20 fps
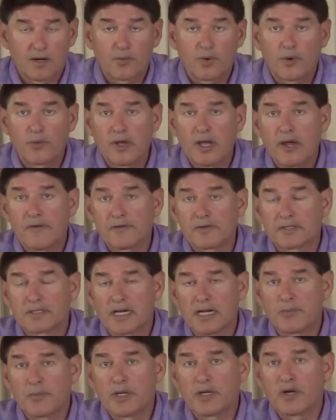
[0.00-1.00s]
And when we, every
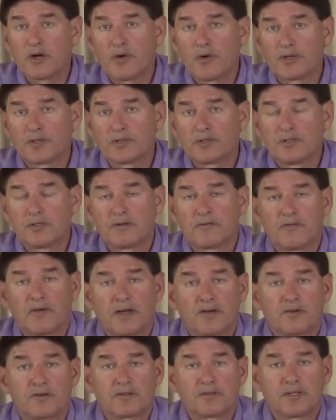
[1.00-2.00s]
time we go into the
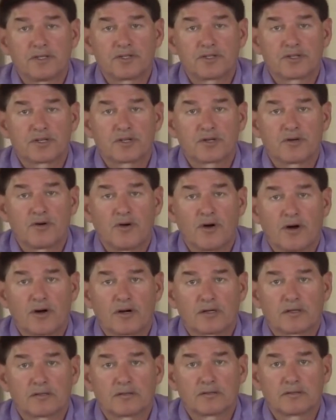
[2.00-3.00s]
federal district
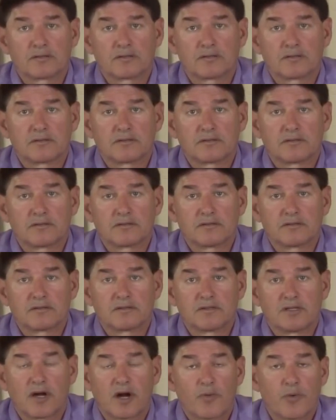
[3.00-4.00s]
court,
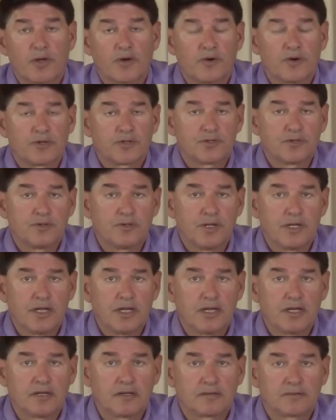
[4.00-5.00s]
or we go into
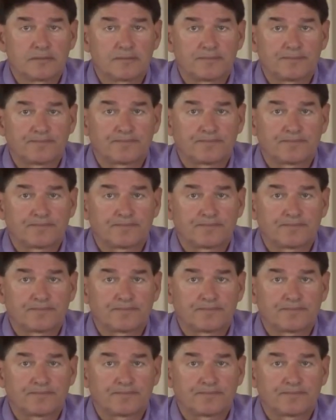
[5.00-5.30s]
the